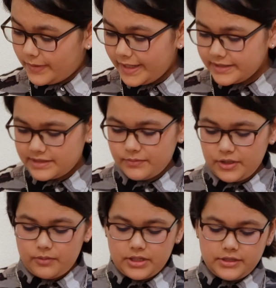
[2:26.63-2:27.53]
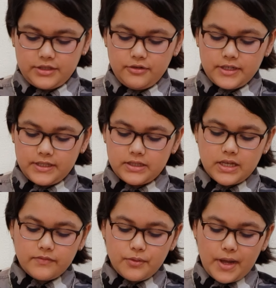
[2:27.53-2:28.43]
wax, what you want to do is,
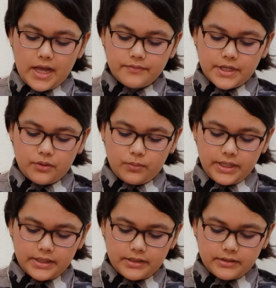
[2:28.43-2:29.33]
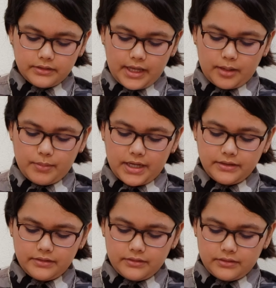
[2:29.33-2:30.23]
if you have a wick like
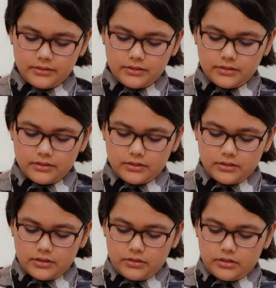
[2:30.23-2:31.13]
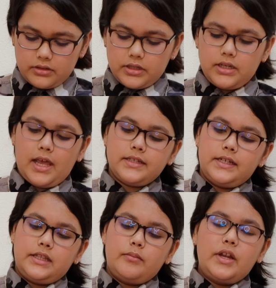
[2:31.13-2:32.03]
mine, and it has
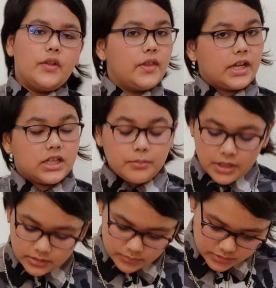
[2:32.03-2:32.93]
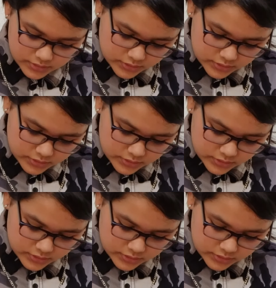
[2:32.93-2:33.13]
like the metal thing at the bottom,